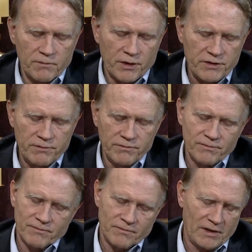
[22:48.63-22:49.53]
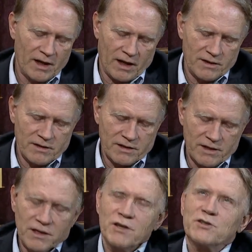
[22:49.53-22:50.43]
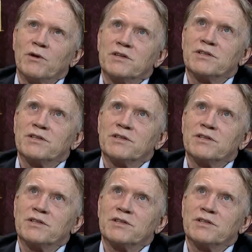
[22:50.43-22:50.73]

confirmed what he already believed. So he